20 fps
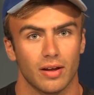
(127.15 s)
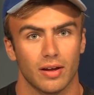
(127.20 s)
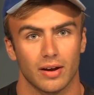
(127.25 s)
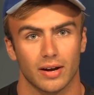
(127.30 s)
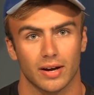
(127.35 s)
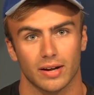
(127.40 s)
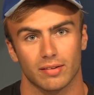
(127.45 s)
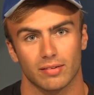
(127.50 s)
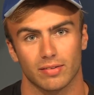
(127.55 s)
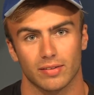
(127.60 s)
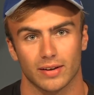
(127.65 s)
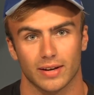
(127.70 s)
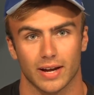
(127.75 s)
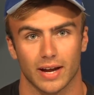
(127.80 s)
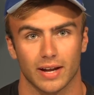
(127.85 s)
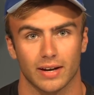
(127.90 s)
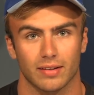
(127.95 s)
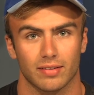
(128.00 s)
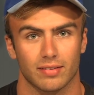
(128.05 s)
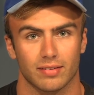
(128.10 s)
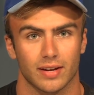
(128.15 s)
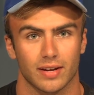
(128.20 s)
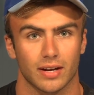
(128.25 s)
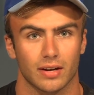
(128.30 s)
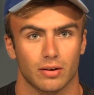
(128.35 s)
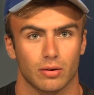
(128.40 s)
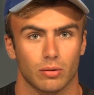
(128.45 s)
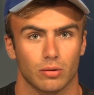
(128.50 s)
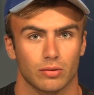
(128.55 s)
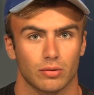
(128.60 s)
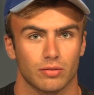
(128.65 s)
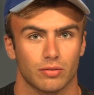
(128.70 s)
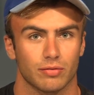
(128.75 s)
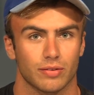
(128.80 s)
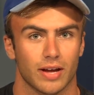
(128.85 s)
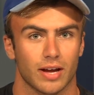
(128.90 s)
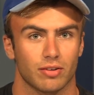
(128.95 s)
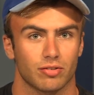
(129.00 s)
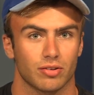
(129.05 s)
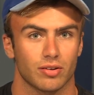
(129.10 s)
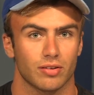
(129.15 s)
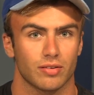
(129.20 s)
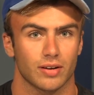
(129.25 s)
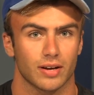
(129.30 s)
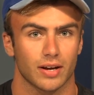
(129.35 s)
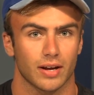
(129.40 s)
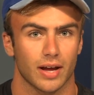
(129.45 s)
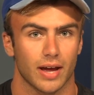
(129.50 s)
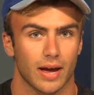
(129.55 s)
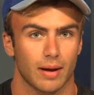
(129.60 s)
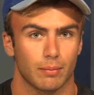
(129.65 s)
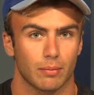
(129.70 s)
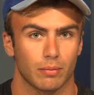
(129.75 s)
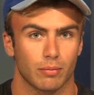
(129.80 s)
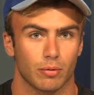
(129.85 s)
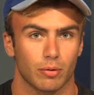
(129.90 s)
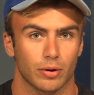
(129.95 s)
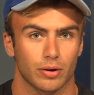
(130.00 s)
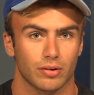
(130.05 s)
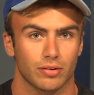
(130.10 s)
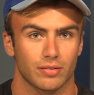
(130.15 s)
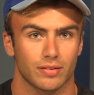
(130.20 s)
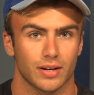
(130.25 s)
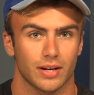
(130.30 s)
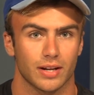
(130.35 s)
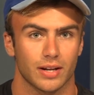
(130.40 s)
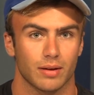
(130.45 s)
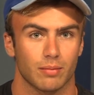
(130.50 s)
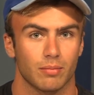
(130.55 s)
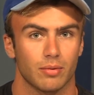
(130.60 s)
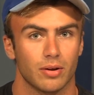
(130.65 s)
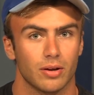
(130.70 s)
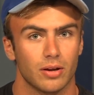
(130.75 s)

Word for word: against the Kent State Golden Flashes at Memorial Stadium.